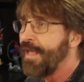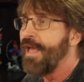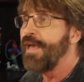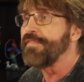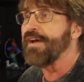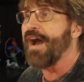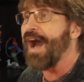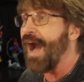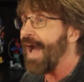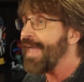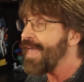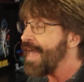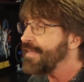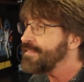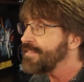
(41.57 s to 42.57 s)
The
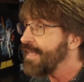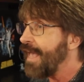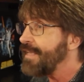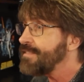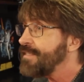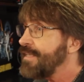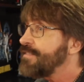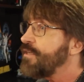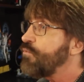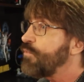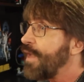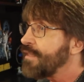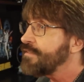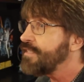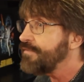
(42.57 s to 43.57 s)
ISS is a
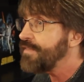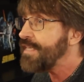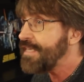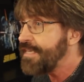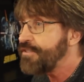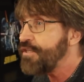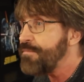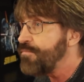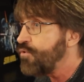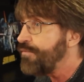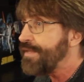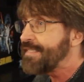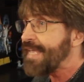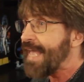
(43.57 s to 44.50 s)
relatively easy movie to